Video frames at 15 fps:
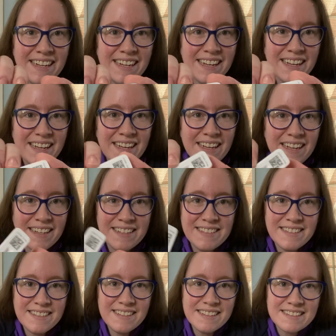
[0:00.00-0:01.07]

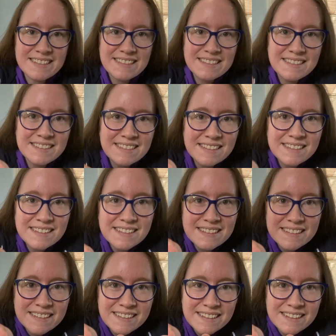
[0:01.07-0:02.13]

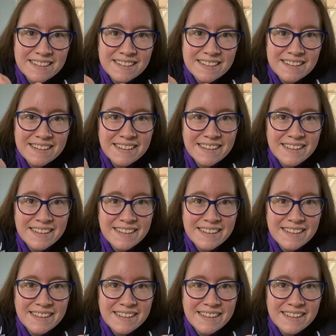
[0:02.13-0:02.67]
(no one is talking)